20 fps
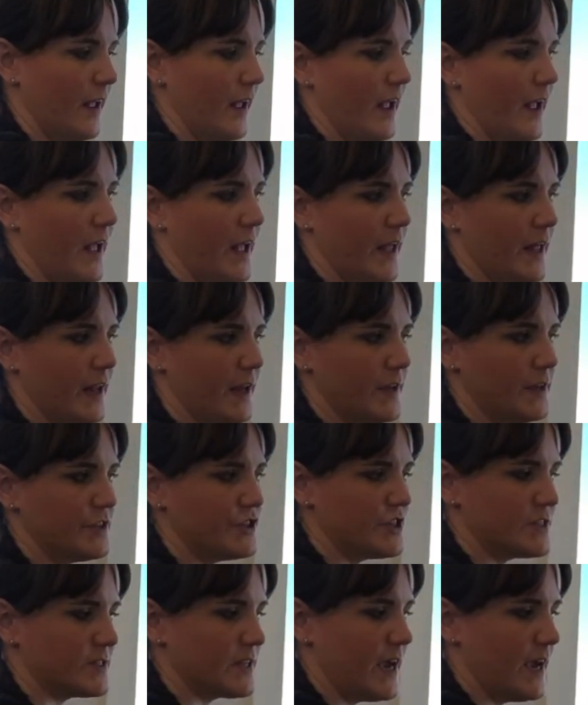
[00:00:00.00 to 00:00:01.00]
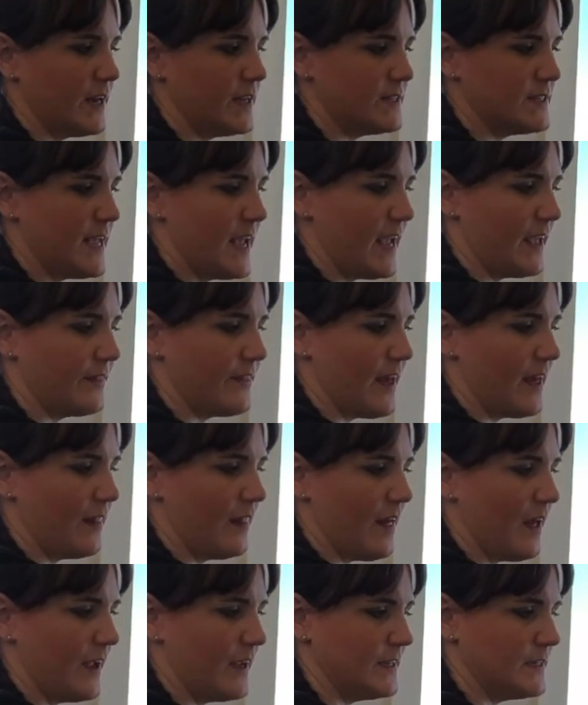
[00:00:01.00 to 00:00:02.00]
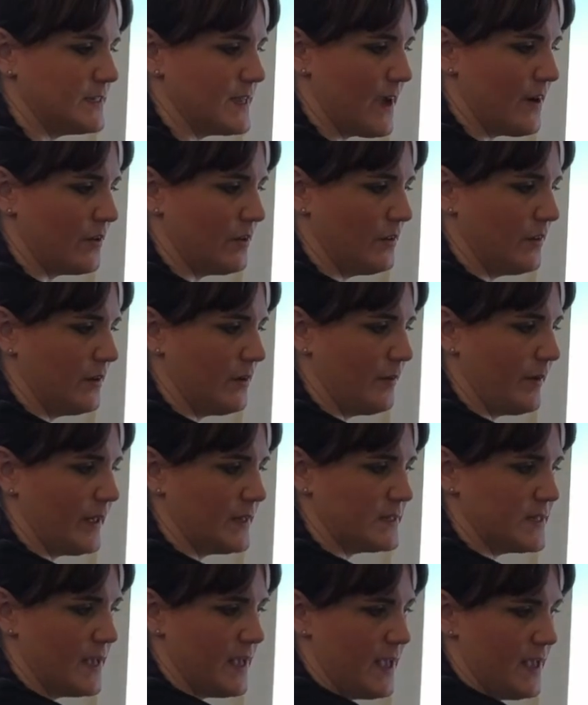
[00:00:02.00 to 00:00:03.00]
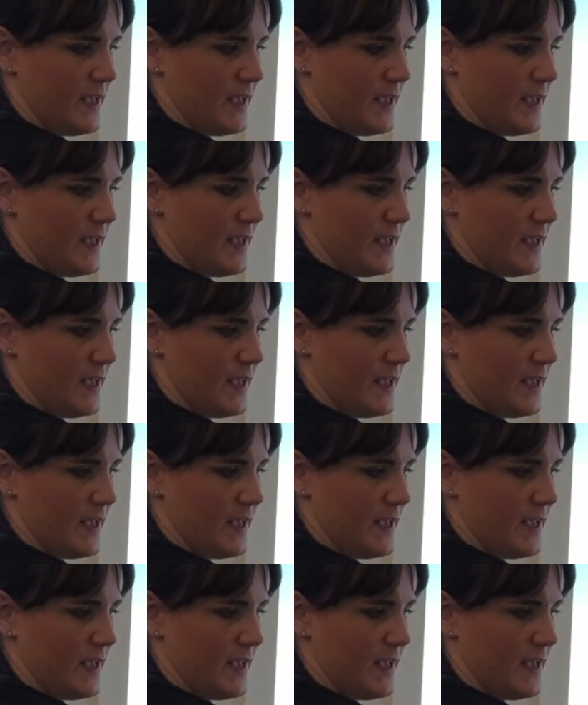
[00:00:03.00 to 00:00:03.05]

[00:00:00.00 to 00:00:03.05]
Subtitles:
and just kind of take that line down a little bit.